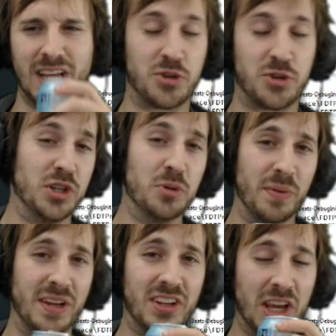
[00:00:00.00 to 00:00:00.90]
Actually, you
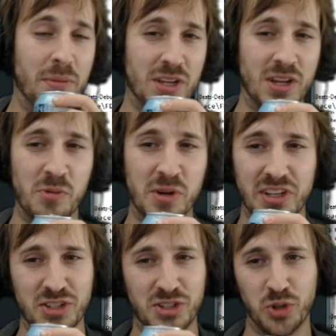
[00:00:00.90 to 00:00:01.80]
played the game
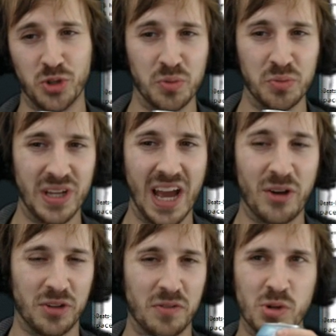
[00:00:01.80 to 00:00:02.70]
already, so you will be
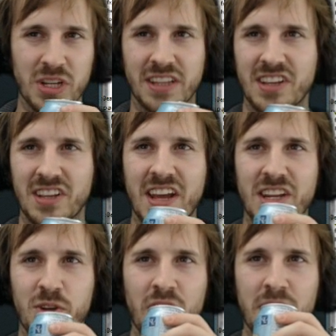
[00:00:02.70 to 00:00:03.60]
out of the roulette
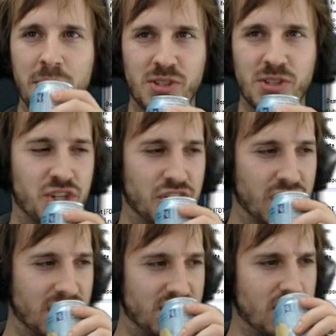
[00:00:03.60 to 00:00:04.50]
anyway, Mr.
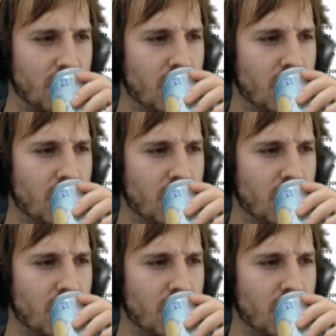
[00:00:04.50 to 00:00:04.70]
GS.